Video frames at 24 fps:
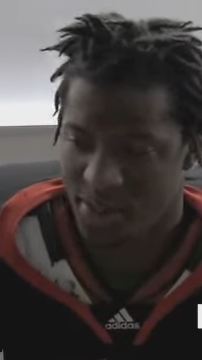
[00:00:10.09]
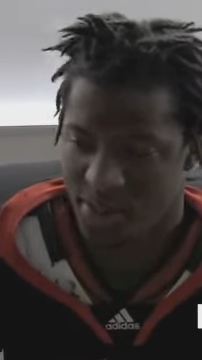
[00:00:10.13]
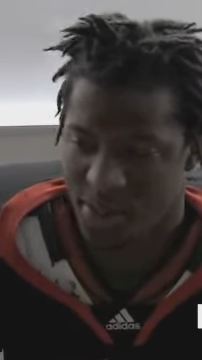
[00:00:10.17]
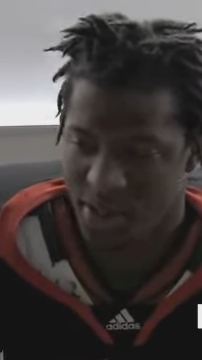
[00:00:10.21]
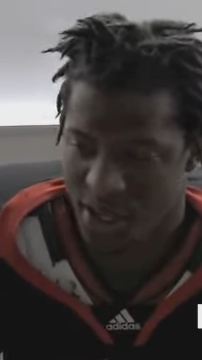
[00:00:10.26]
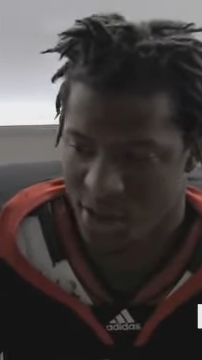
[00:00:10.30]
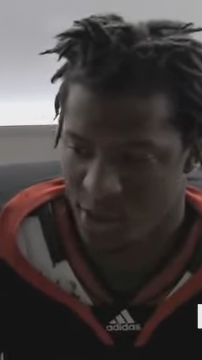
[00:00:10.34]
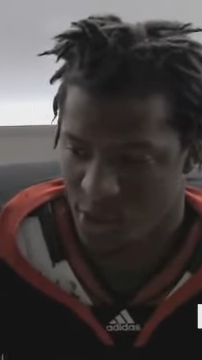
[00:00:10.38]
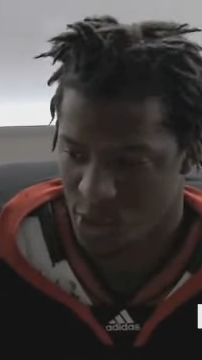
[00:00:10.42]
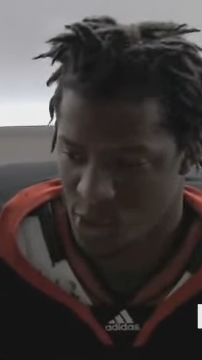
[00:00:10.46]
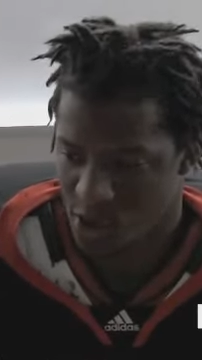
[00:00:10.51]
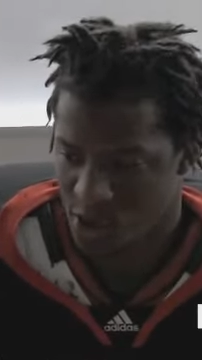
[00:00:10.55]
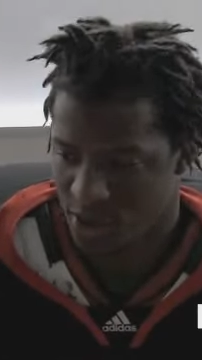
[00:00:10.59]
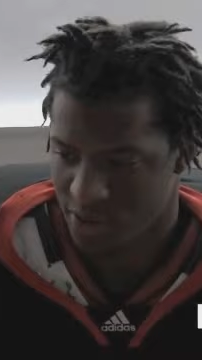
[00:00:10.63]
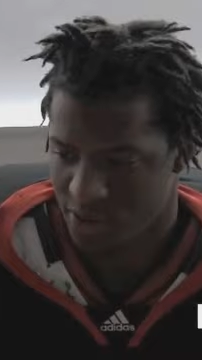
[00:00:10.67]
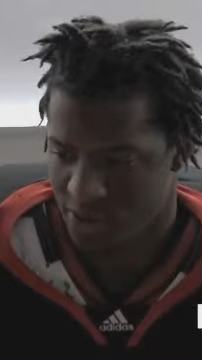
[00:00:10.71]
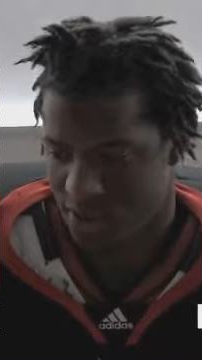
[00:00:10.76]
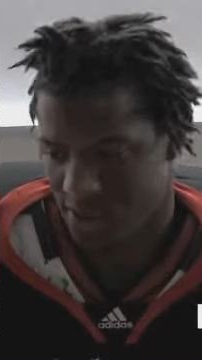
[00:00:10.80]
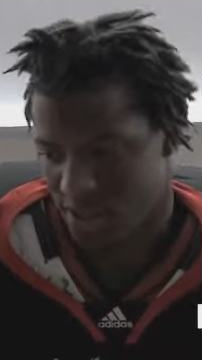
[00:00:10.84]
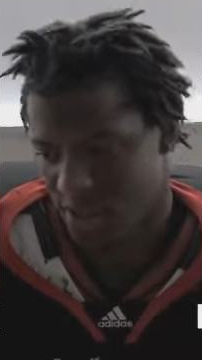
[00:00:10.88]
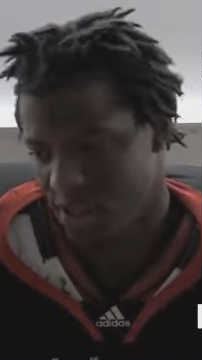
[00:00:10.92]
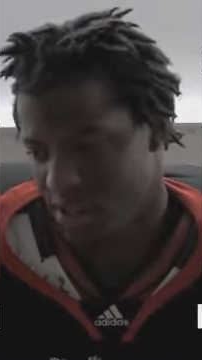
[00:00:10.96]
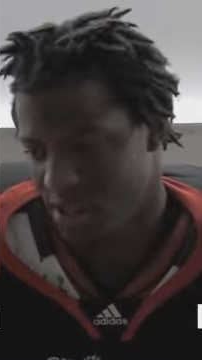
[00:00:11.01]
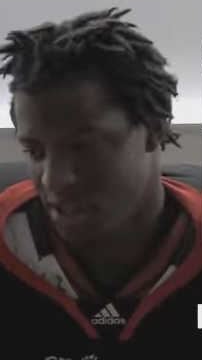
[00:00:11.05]
me and Wolf,
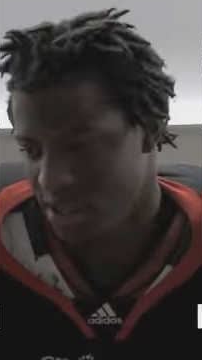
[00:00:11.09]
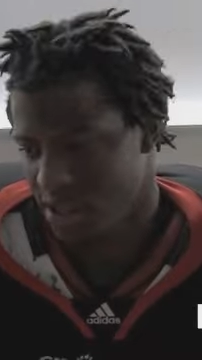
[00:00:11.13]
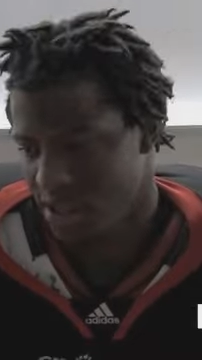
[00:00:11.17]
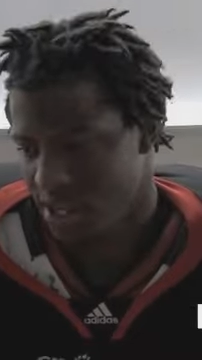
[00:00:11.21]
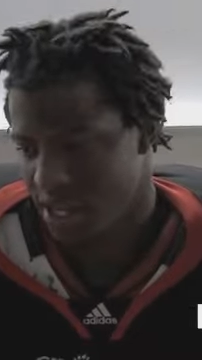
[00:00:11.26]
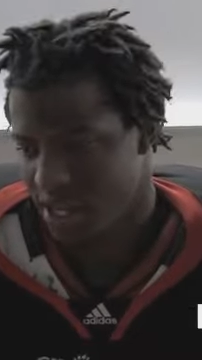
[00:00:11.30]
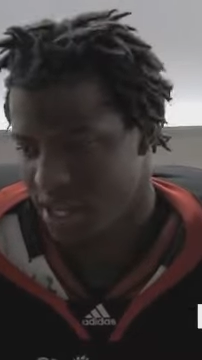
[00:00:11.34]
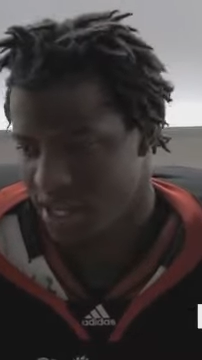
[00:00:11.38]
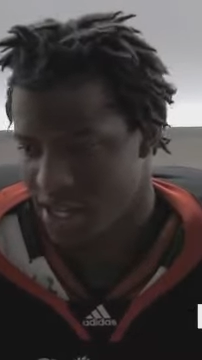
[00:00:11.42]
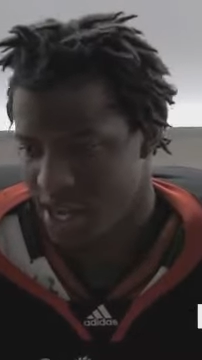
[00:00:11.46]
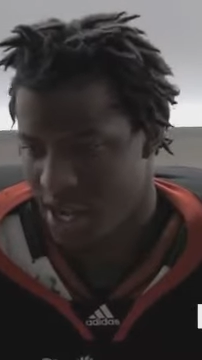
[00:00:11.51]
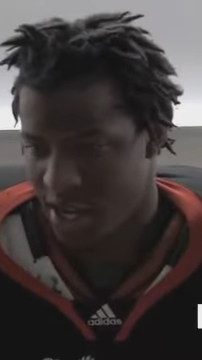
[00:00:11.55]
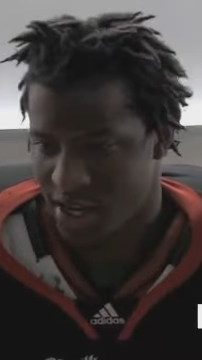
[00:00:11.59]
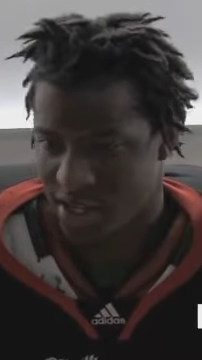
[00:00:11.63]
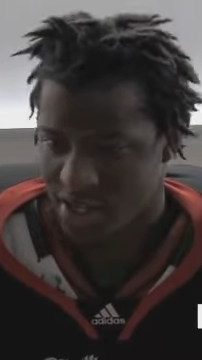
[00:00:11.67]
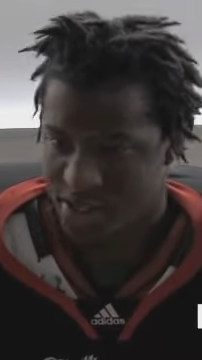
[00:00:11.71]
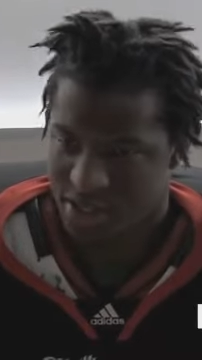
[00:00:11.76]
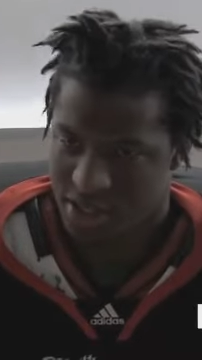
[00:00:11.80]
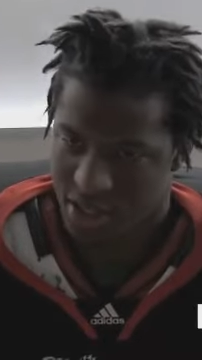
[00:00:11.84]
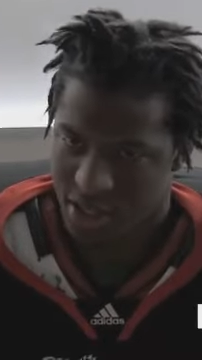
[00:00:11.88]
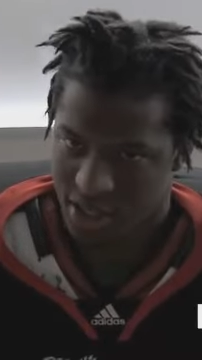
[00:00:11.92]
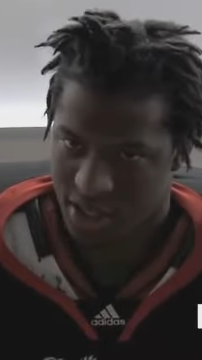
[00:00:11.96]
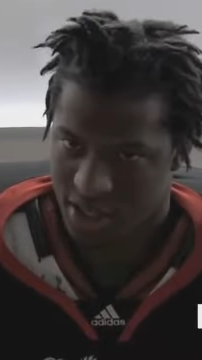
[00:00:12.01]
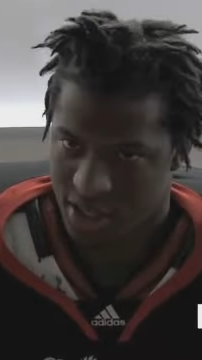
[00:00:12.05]
and he kind of
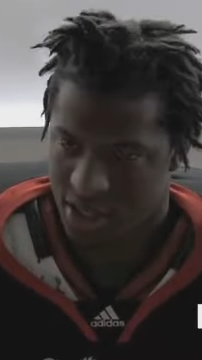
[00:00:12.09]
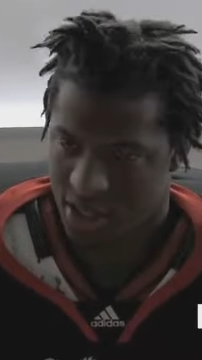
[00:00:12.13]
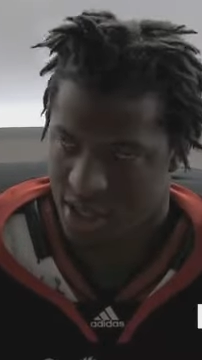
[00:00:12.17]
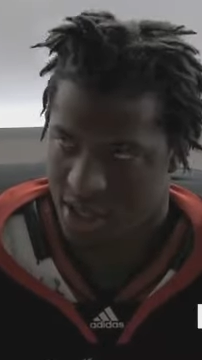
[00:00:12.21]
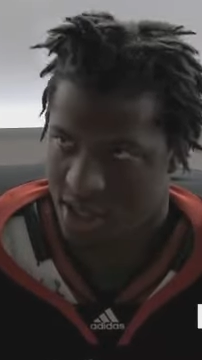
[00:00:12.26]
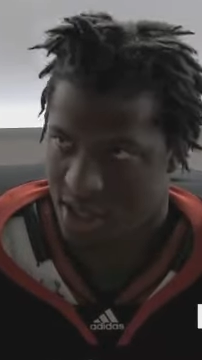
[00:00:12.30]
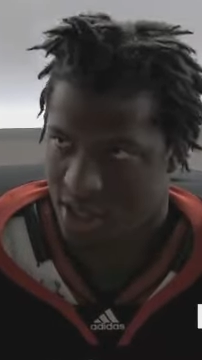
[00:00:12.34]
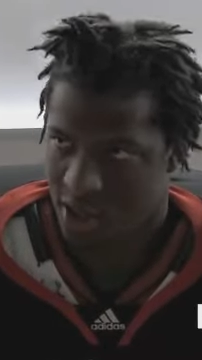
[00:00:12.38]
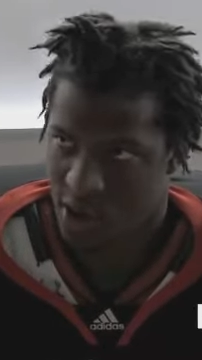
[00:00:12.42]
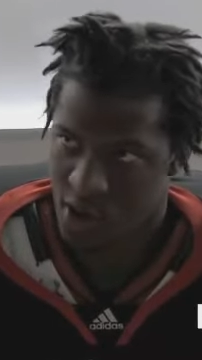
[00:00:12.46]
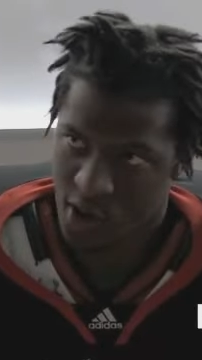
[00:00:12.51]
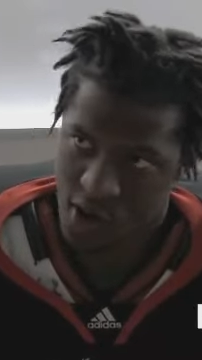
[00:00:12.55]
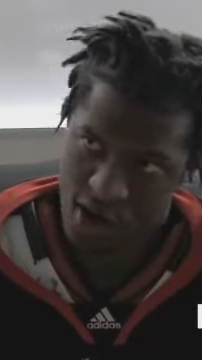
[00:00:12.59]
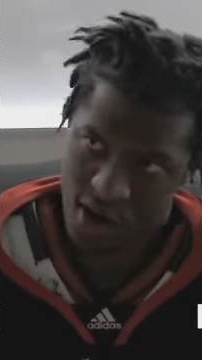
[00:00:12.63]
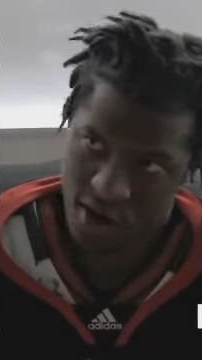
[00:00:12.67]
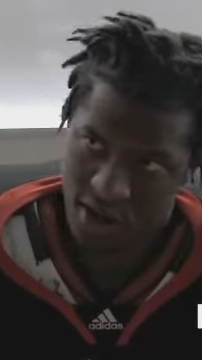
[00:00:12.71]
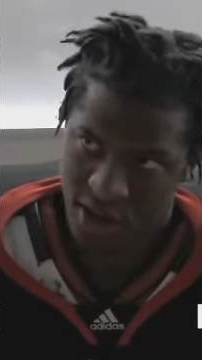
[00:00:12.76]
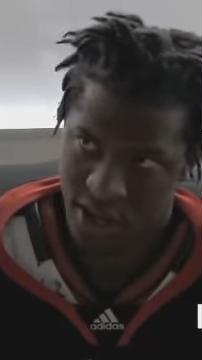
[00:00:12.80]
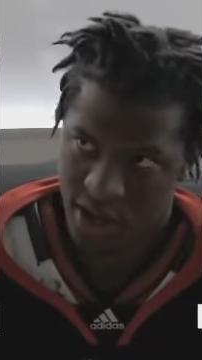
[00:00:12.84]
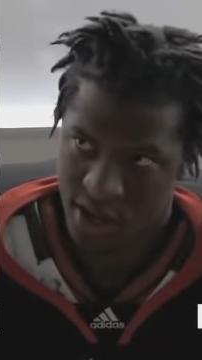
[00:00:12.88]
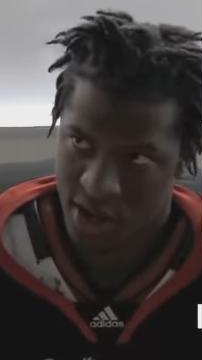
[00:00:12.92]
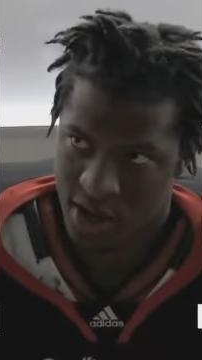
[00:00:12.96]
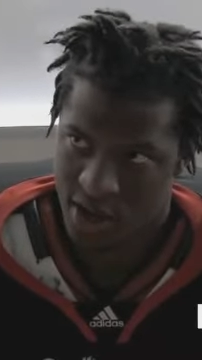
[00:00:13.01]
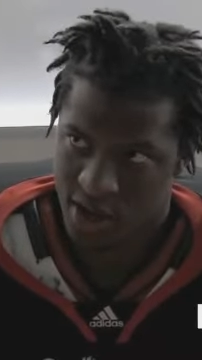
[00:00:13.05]
sucked the guard
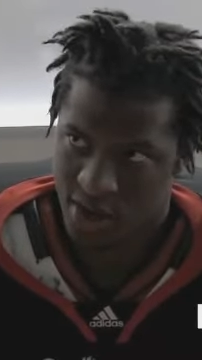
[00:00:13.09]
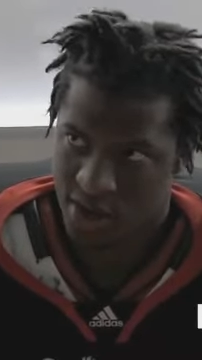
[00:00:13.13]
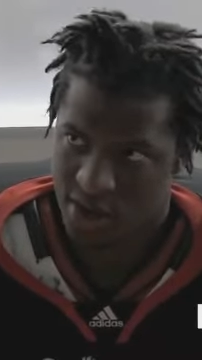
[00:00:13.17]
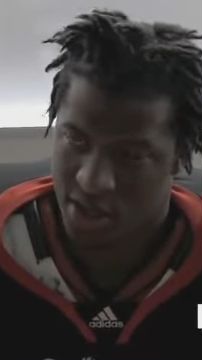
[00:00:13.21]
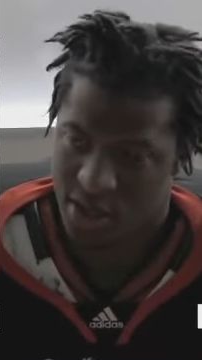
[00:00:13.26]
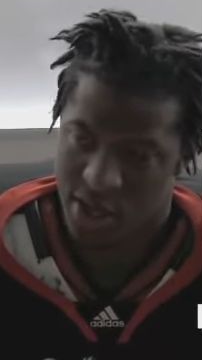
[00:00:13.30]
down,